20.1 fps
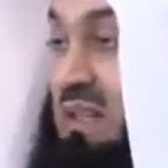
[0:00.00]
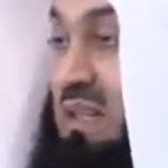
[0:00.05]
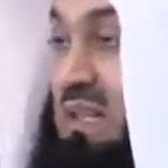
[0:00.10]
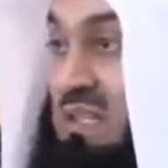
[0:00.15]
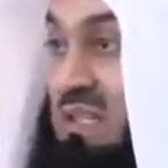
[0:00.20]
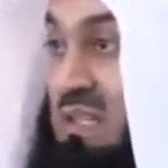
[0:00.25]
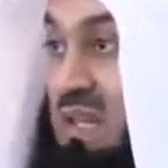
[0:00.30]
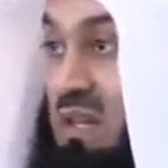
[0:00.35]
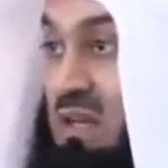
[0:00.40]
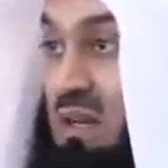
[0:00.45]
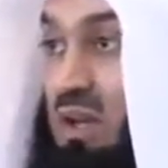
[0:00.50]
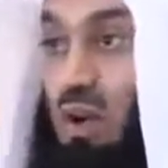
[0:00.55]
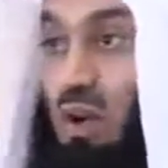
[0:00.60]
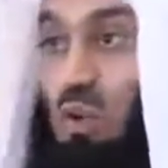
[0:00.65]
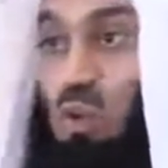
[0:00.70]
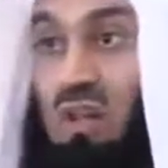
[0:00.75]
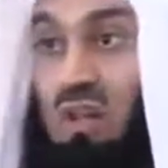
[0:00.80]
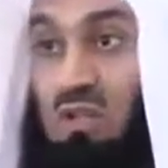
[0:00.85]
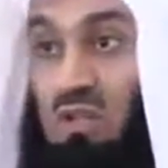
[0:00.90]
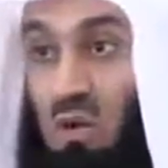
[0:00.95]
they said,
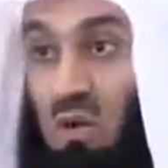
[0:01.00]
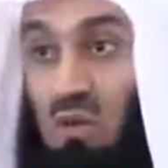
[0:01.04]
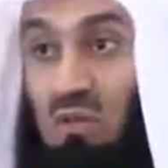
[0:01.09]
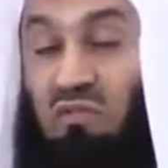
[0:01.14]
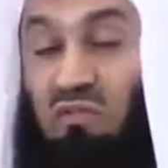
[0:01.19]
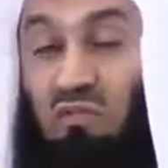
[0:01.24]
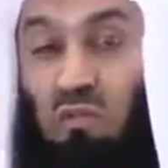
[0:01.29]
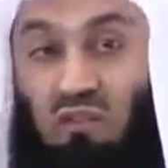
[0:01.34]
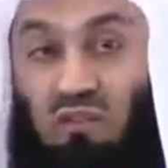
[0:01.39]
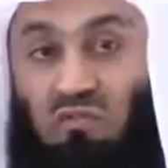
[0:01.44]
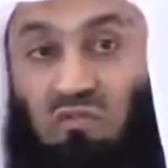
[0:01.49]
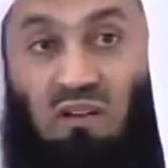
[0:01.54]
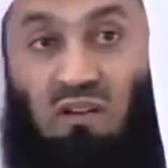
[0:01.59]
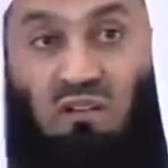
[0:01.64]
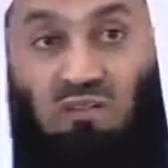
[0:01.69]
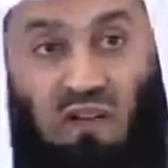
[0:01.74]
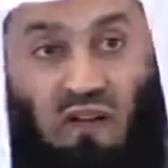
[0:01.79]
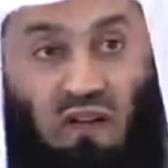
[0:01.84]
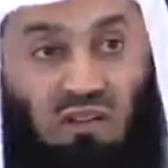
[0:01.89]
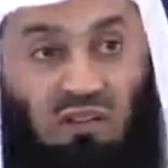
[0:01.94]
we don't
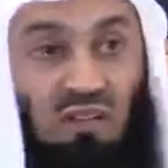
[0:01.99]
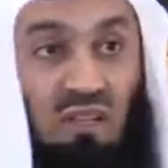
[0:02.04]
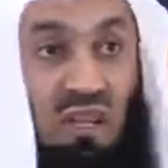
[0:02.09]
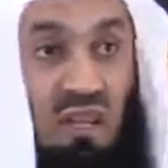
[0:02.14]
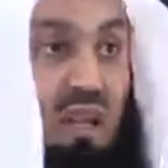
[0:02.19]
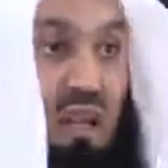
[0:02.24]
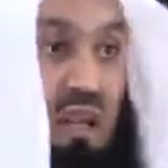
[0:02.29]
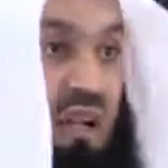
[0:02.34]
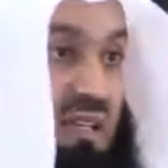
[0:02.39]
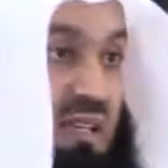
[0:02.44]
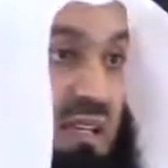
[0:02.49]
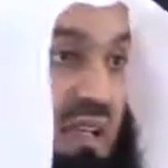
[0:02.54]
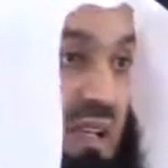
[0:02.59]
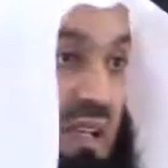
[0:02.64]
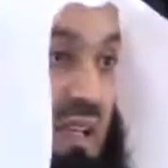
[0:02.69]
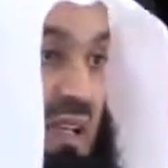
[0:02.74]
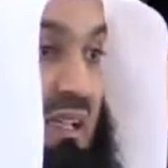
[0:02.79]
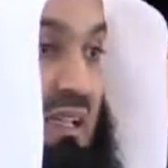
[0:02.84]
fulfill five salah a day.